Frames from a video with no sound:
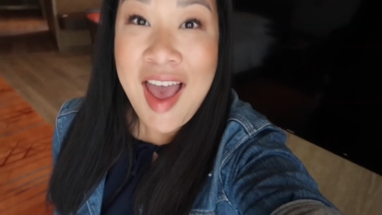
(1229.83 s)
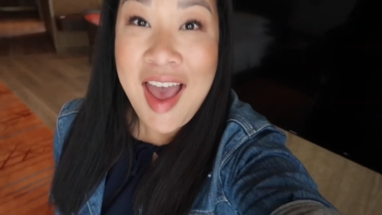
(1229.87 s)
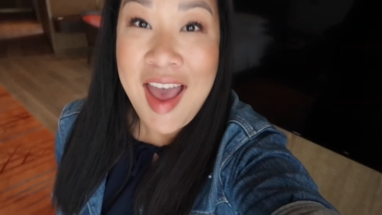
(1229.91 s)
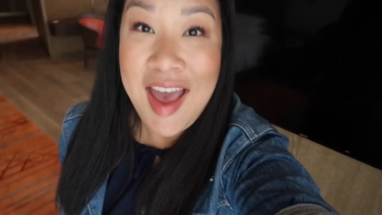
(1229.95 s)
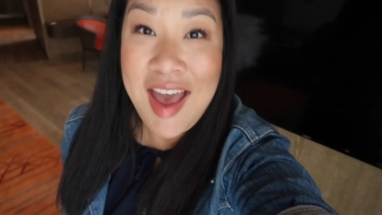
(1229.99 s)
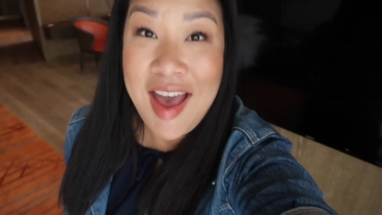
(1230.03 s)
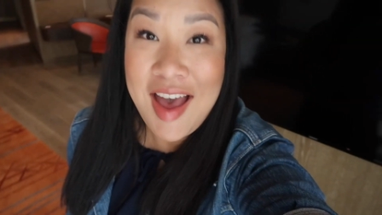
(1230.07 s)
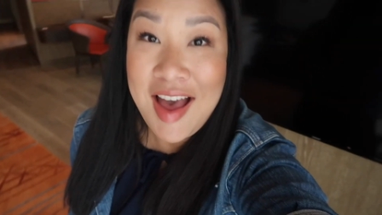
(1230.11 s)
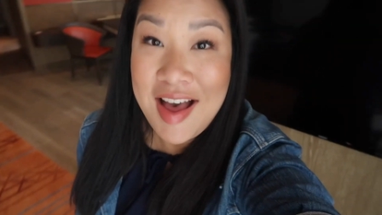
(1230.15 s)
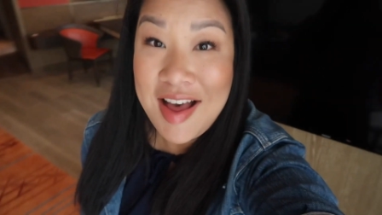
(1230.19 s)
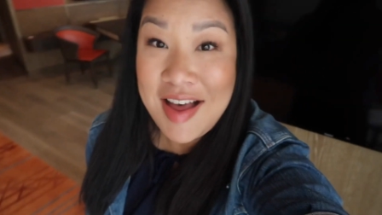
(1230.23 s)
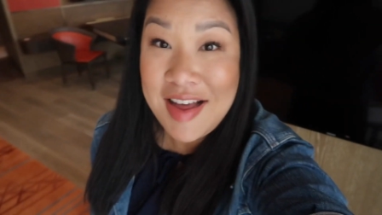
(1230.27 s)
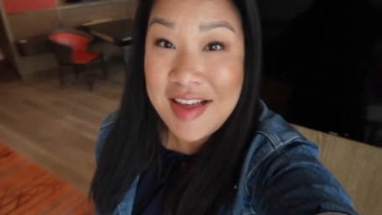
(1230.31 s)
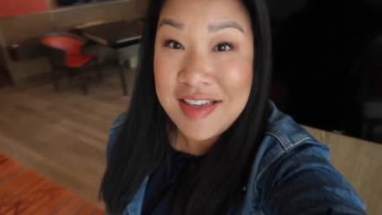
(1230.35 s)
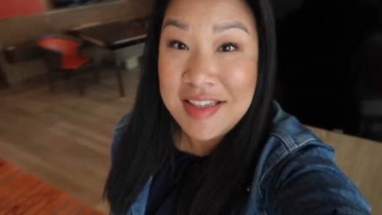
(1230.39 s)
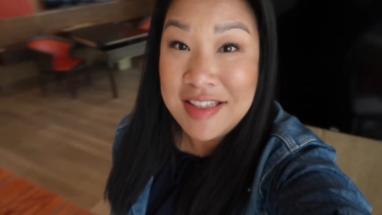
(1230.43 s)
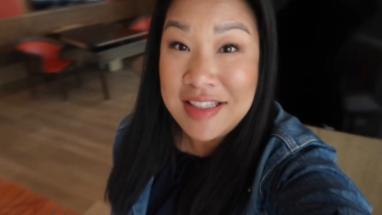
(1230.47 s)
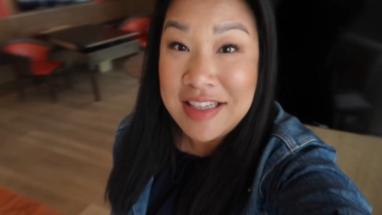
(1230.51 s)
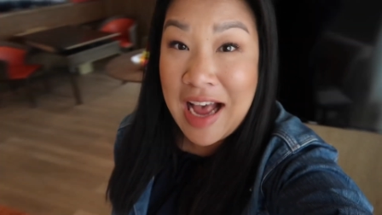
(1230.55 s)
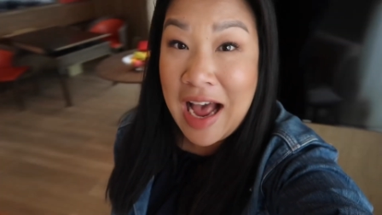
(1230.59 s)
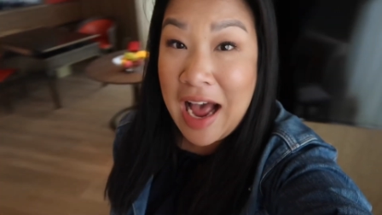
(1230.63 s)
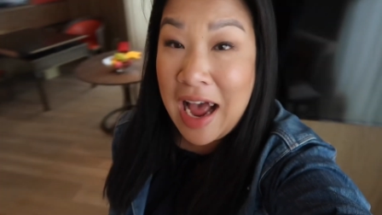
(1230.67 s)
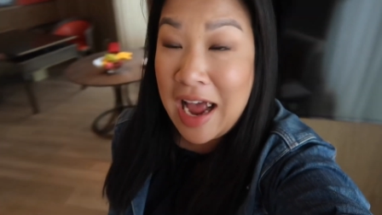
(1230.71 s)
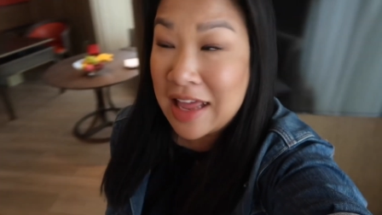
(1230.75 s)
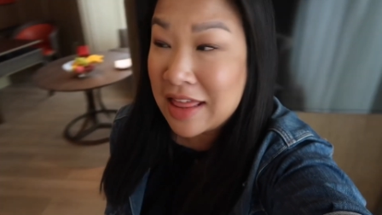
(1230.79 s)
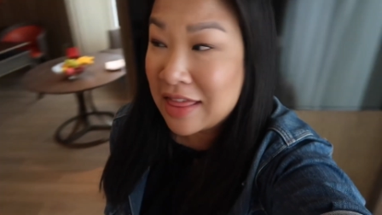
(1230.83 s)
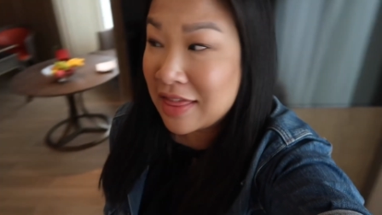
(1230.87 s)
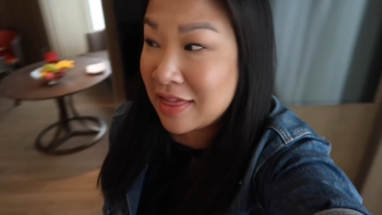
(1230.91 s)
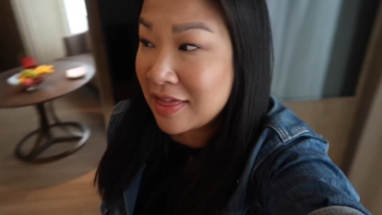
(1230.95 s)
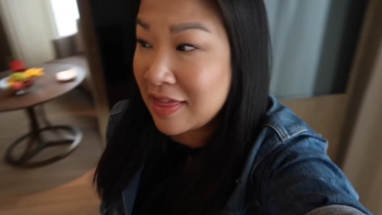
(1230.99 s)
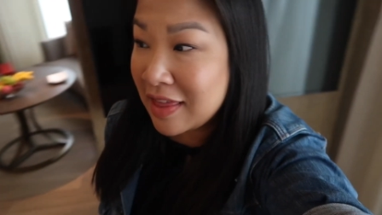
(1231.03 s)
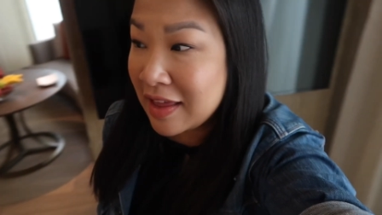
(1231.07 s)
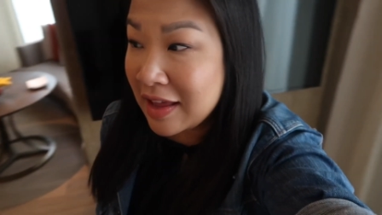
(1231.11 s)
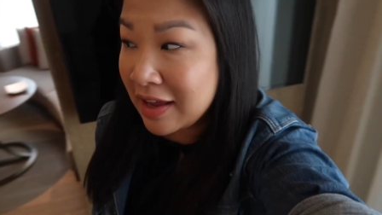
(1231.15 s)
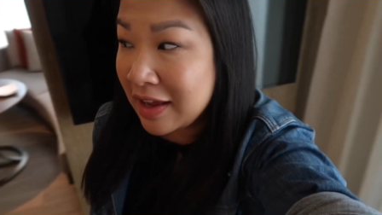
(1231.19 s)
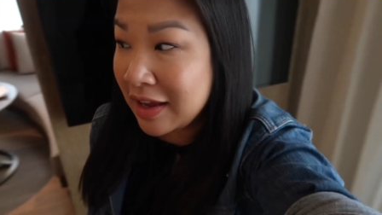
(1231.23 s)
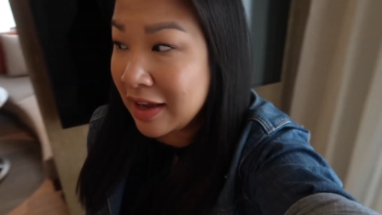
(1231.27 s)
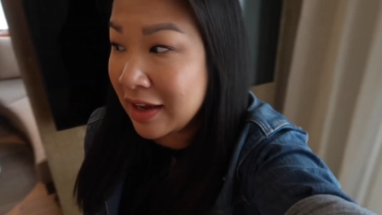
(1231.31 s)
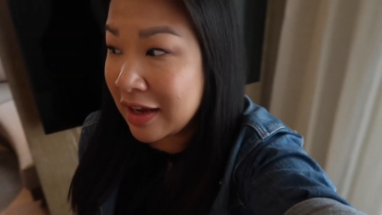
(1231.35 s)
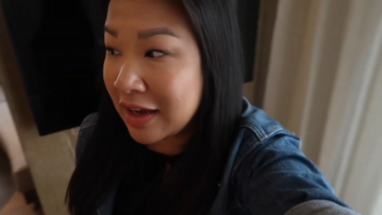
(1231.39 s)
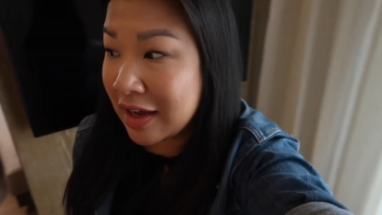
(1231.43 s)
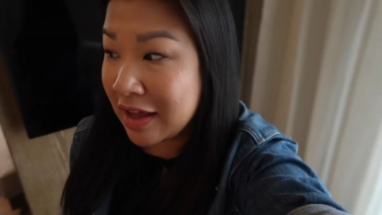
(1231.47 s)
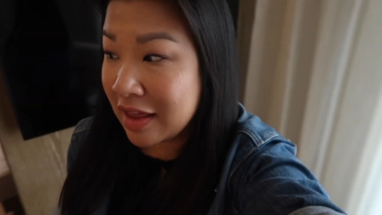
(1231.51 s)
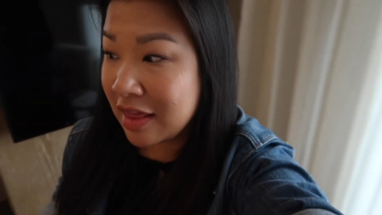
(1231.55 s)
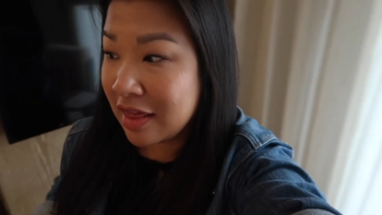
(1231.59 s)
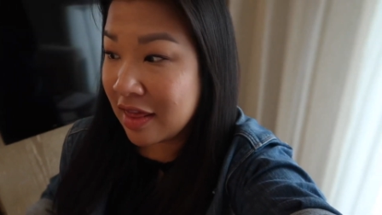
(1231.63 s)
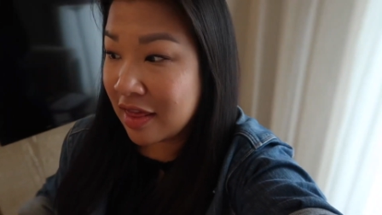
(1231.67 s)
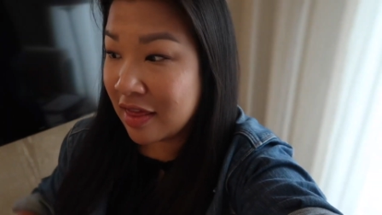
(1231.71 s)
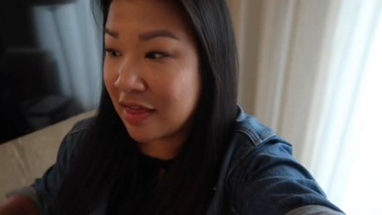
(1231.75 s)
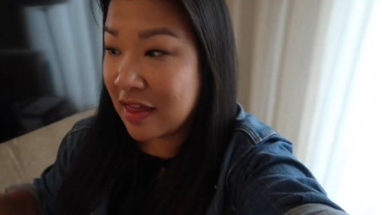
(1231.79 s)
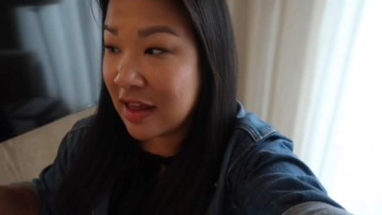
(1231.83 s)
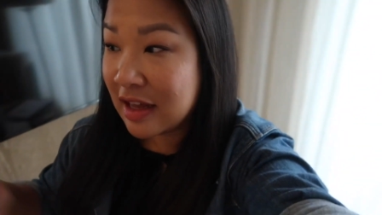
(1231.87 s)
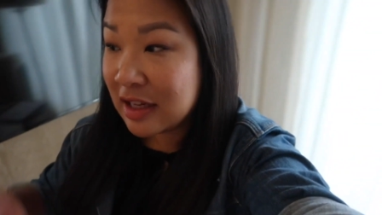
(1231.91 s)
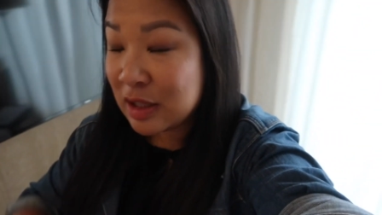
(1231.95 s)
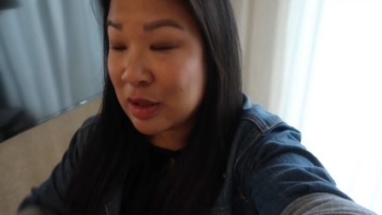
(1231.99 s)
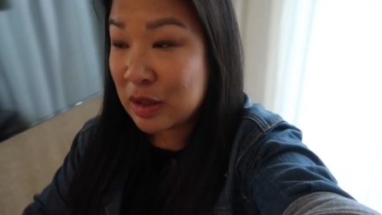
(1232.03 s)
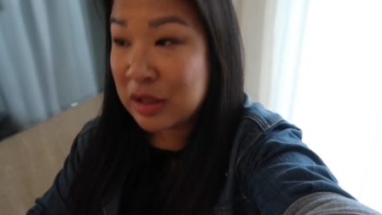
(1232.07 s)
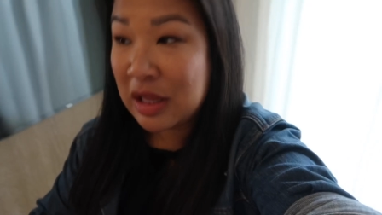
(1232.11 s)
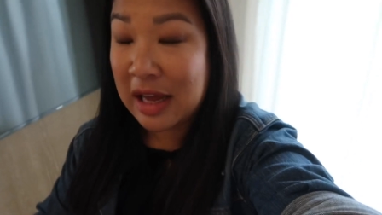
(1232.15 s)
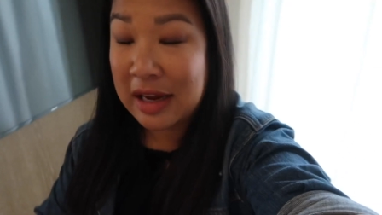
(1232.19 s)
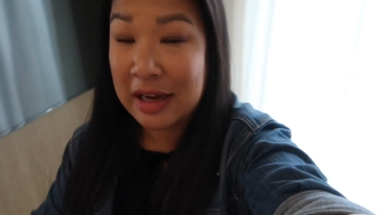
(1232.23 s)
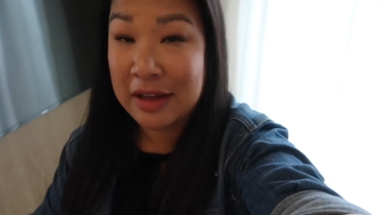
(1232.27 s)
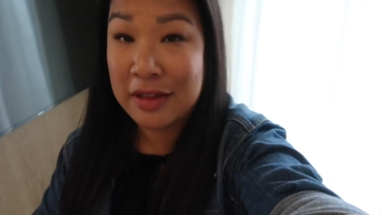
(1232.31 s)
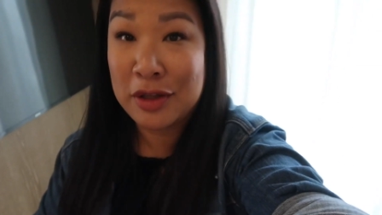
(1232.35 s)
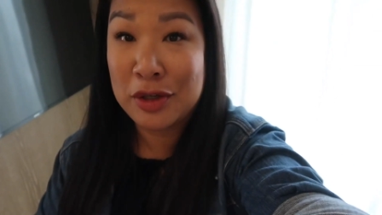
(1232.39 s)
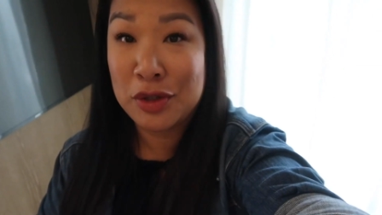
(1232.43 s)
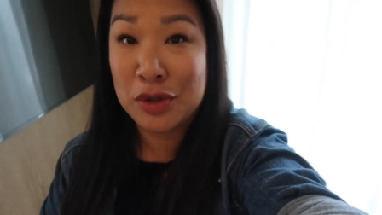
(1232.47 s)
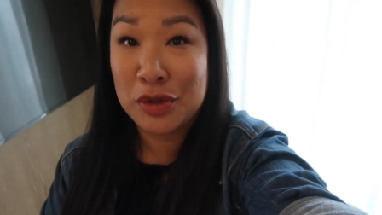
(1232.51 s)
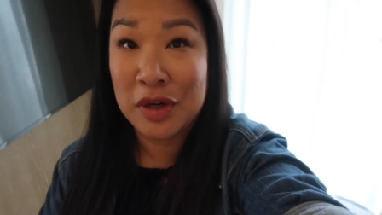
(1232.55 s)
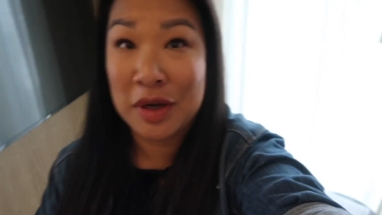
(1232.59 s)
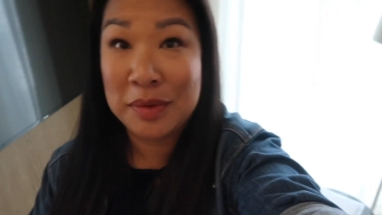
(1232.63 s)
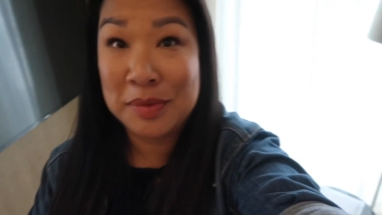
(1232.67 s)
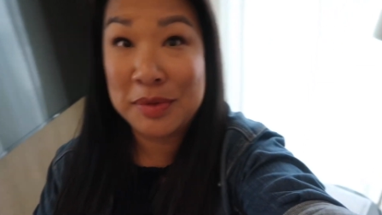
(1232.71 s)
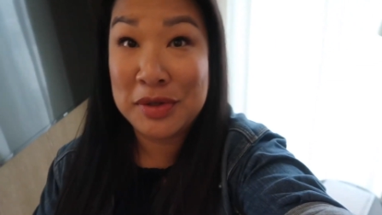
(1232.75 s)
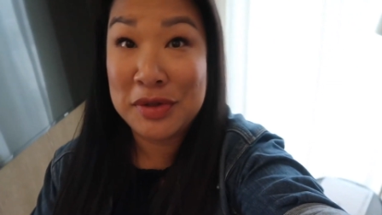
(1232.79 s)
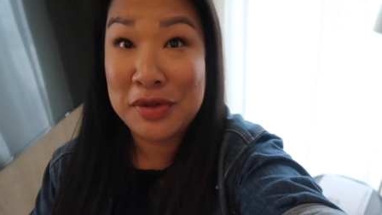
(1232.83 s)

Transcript: And I think this leg of the trip,